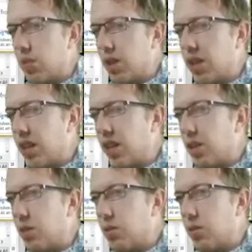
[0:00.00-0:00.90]
Like I
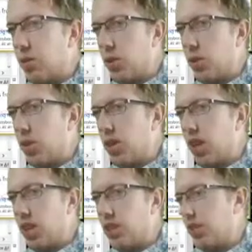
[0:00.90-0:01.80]
think you do too, and
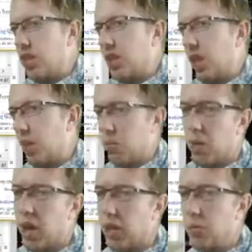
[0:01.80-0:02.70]
like just seeing like
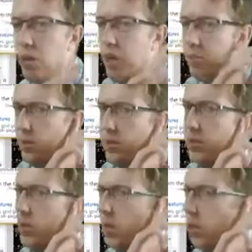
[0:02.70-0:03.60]
why they're popular.
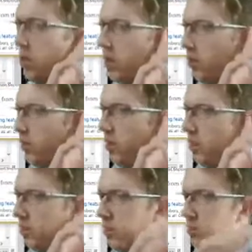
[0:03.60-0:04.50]
You know, like I feel like
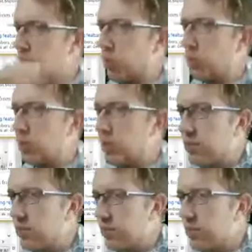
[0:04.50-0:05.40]
that's pretty
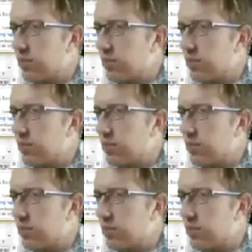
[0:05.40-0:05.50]
informative.